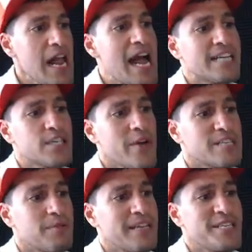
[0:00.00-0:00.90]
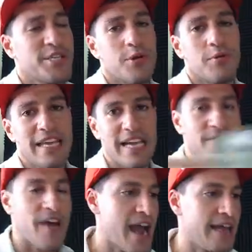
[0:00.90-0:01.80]
As always, please do
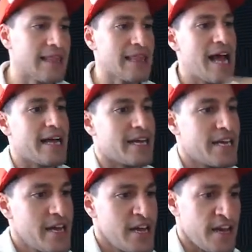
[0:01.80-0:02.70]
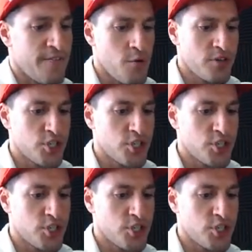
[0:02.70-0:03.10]
leave a like if you